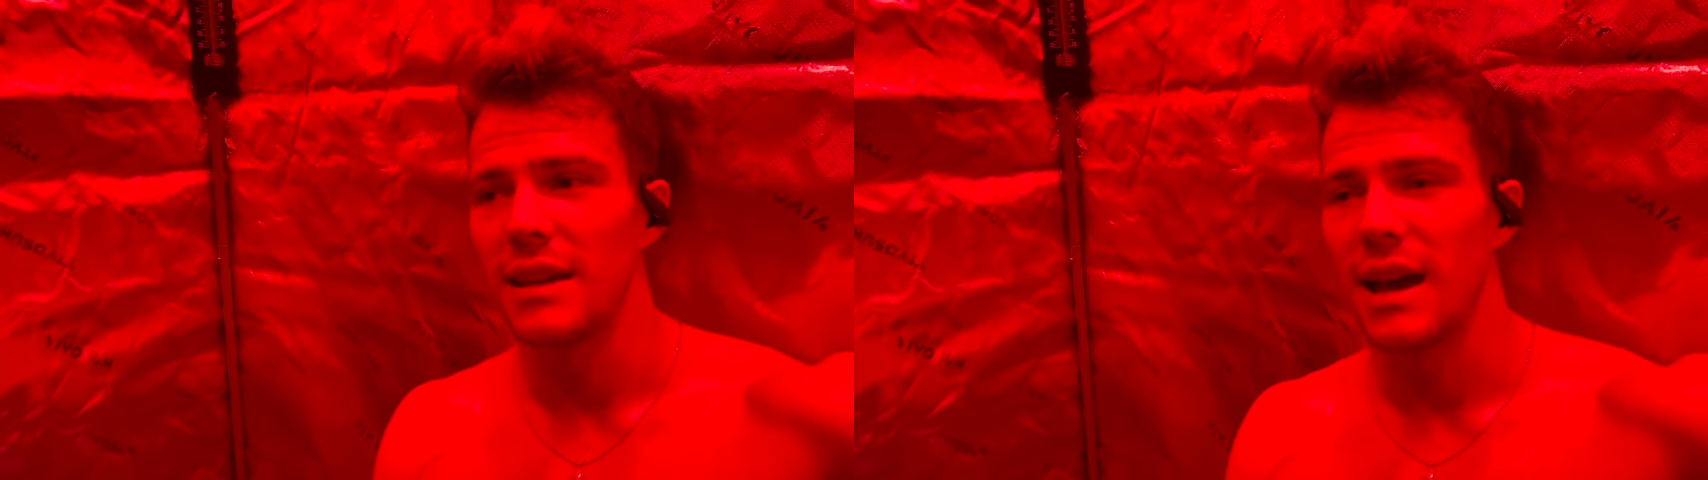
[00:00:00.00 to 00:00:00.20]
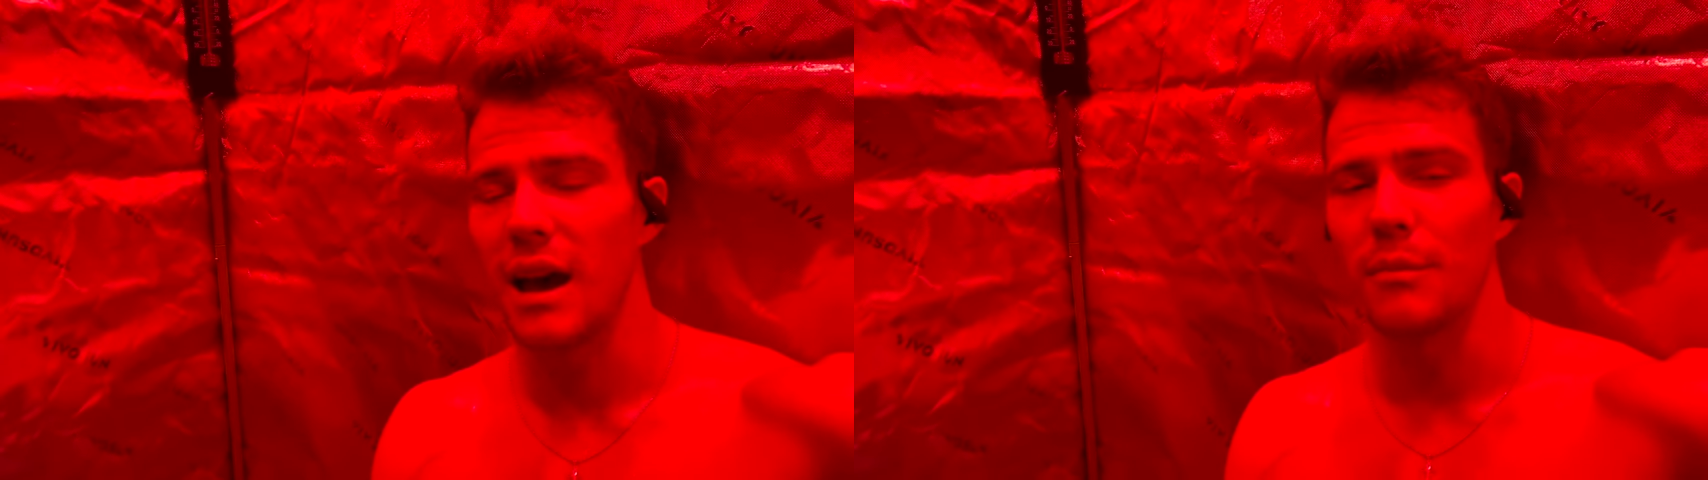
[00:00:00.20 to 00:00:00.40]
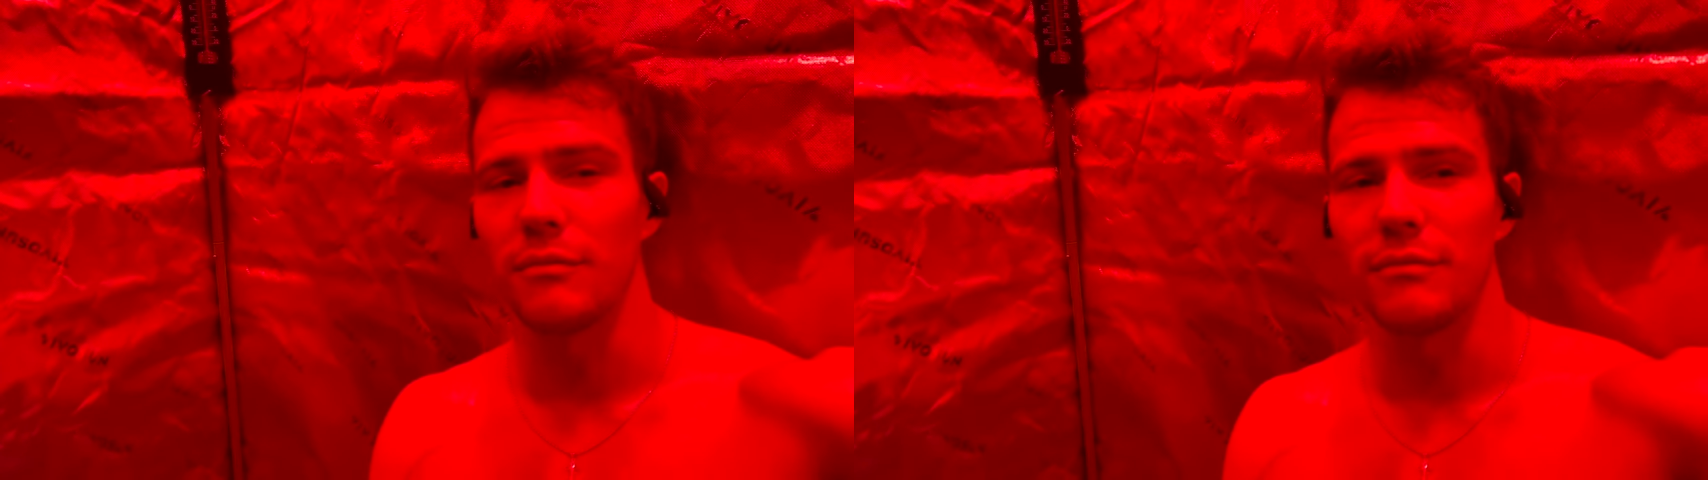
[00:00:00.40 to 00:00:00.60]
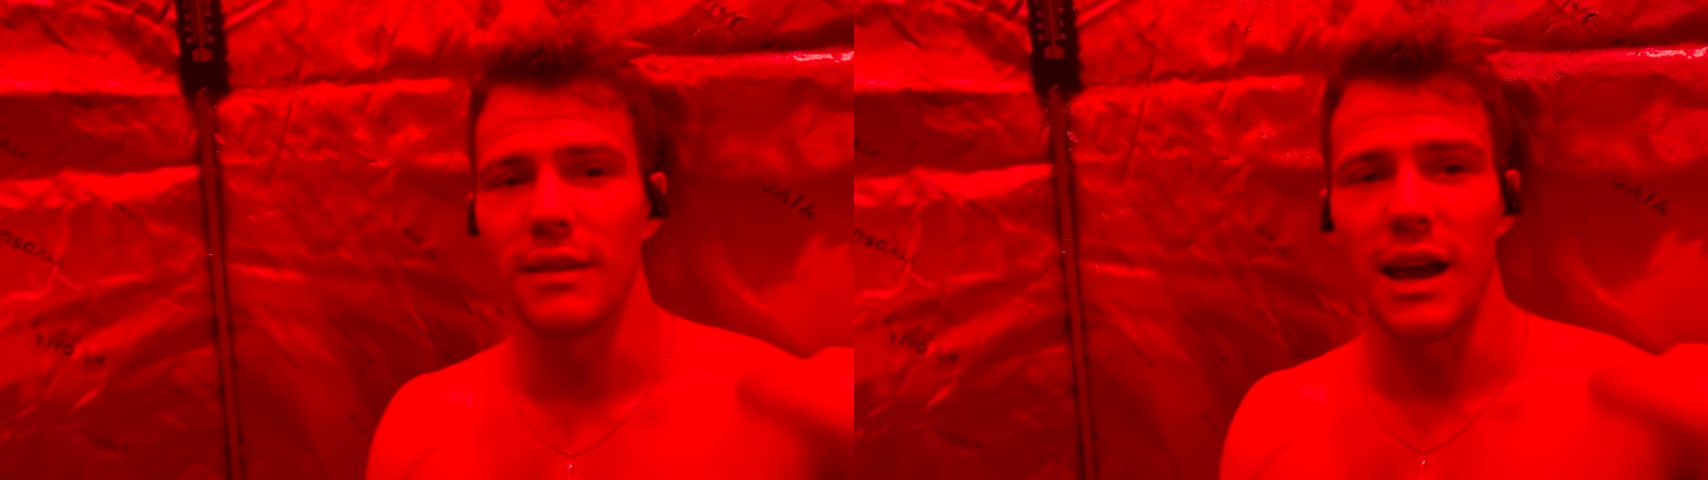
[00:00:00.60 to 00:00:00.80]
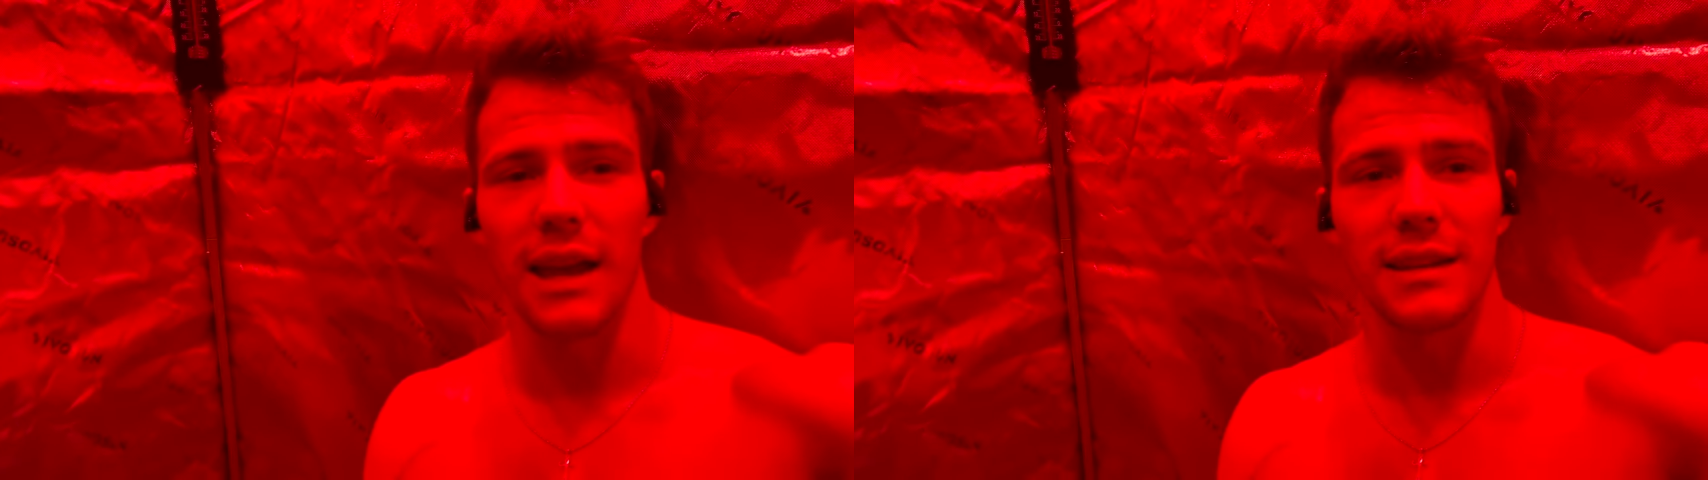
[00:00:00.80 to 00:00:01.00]

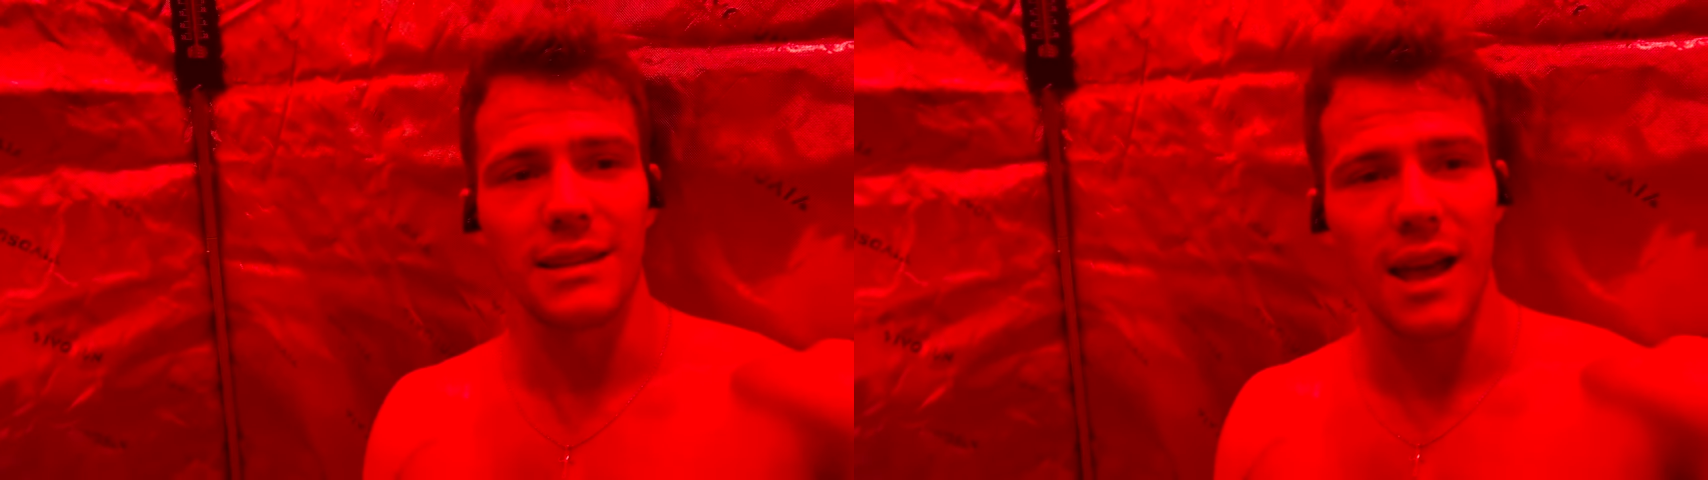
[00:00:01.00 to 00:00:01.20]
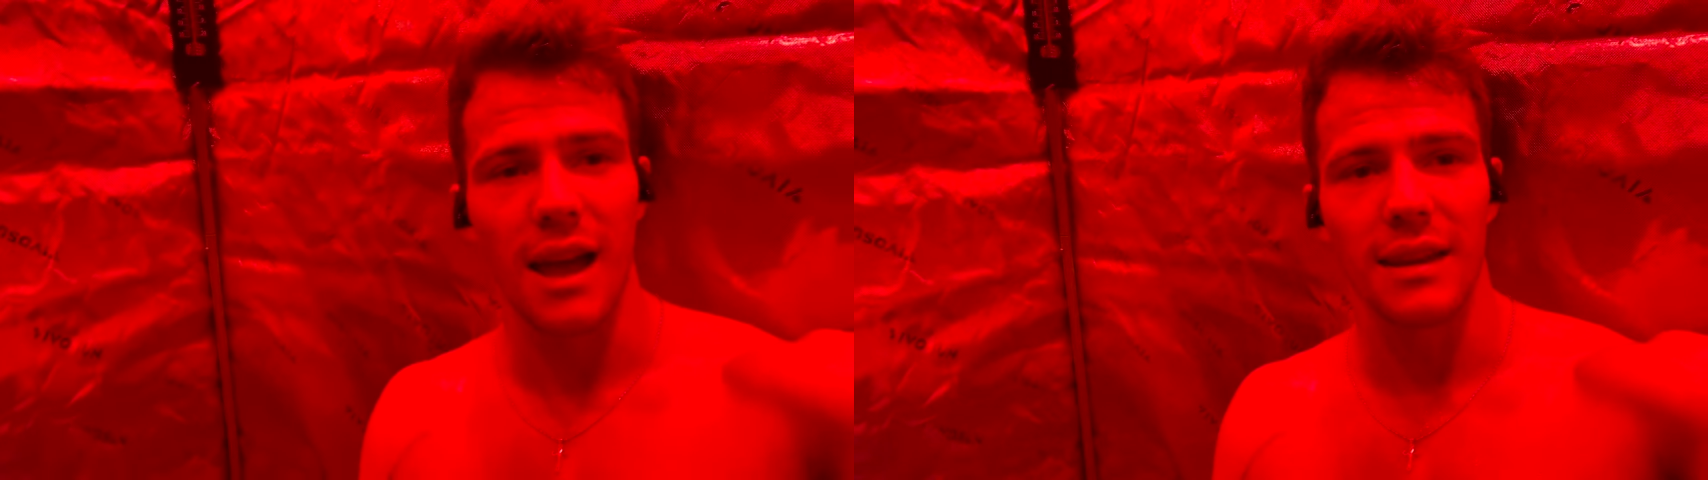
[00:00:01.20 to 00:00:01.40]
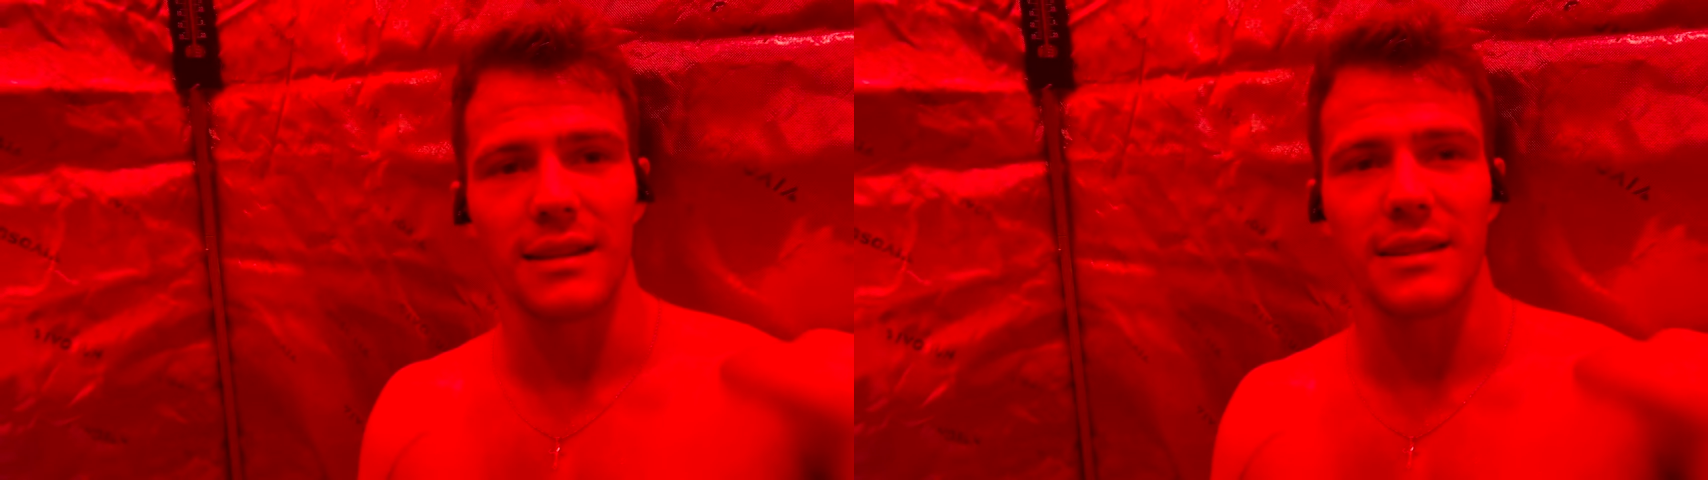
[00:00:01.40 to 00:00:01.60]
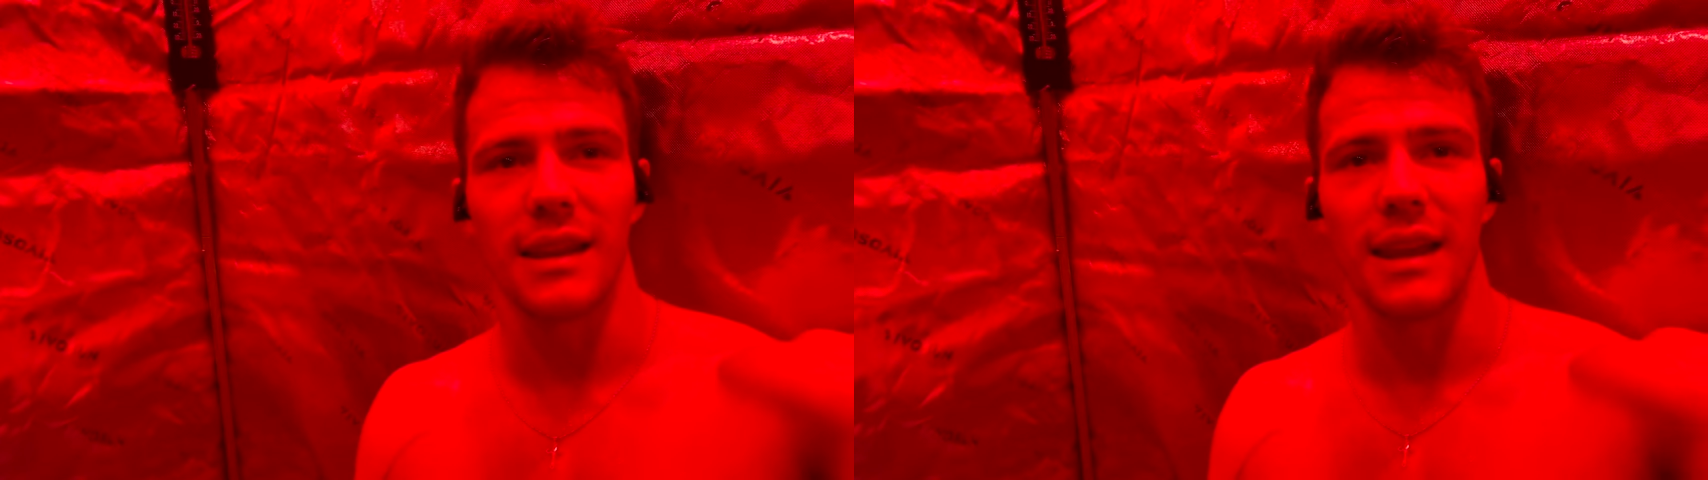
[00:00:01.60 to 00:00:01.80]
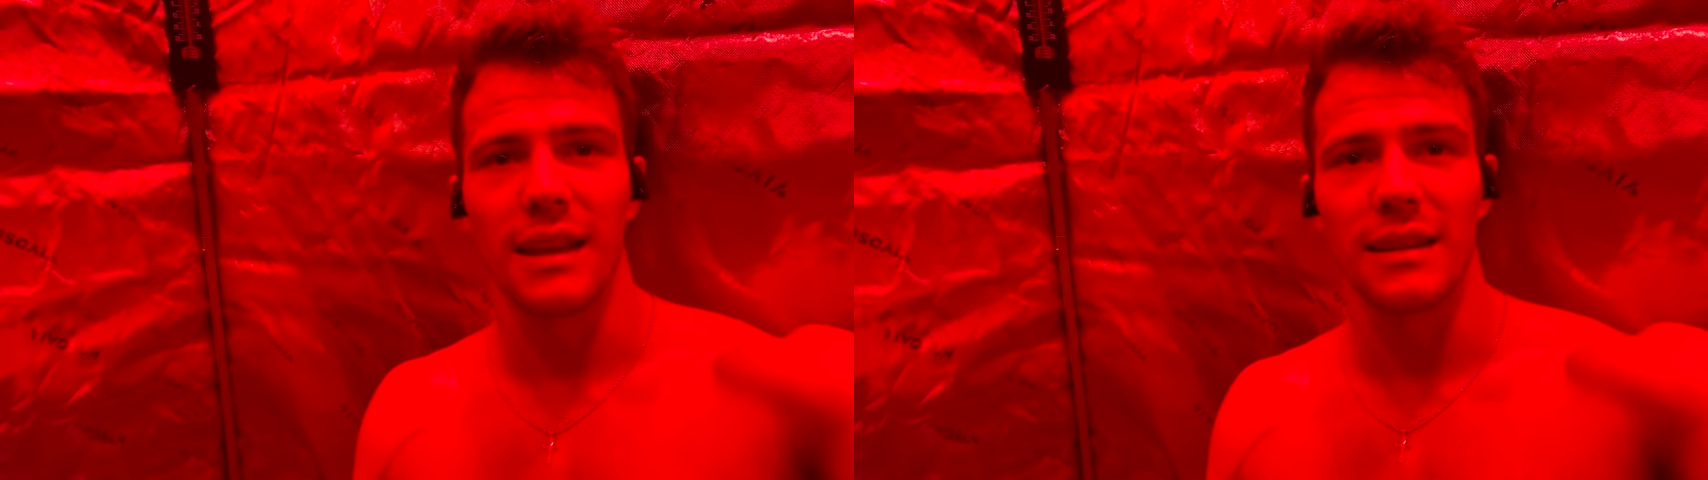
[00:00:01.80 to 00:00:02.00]
I designed
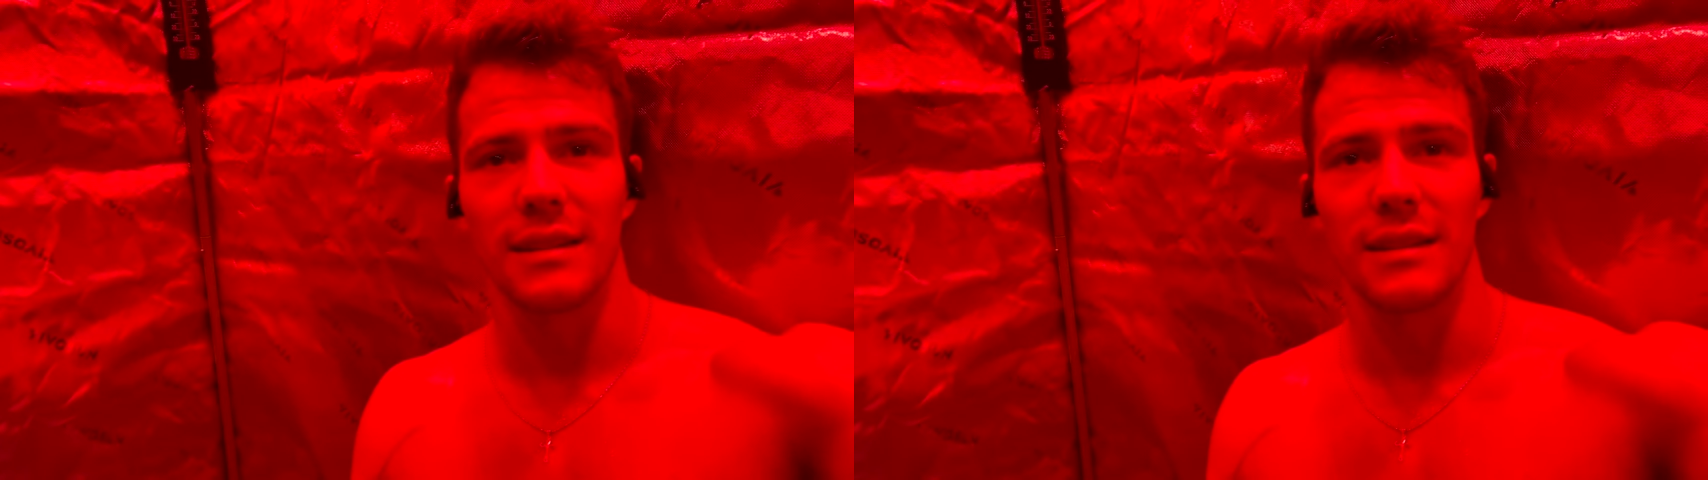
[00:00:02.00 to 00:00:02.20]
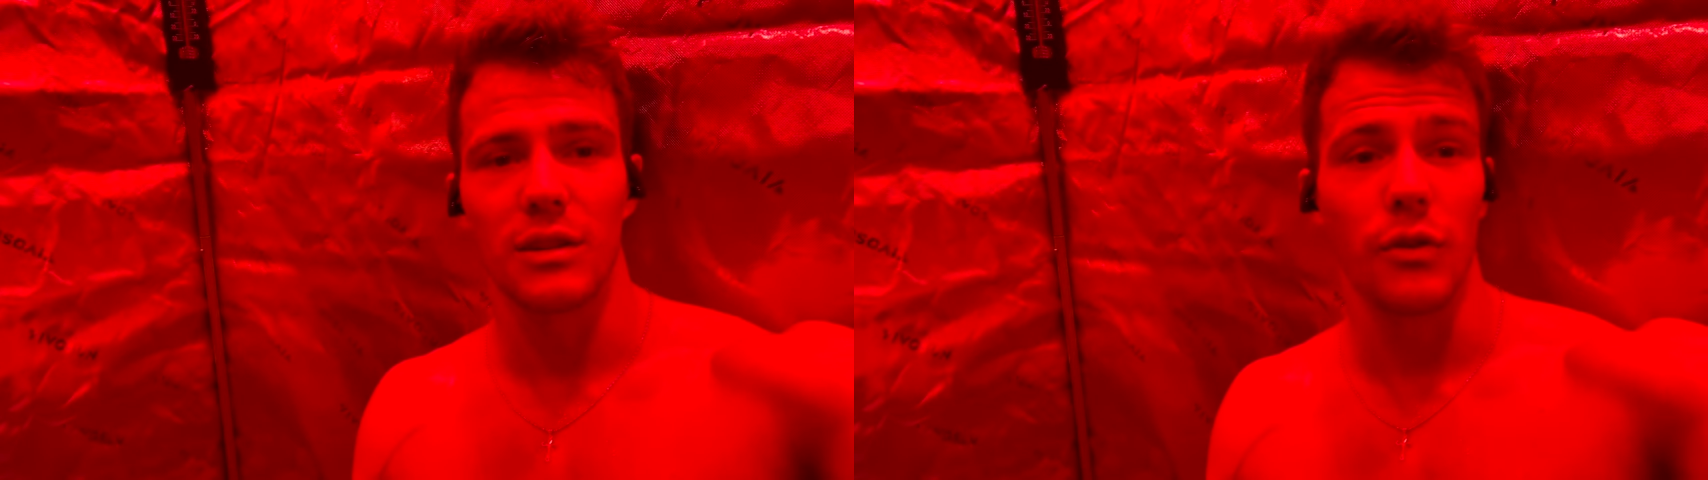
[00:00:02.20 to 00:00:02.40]
and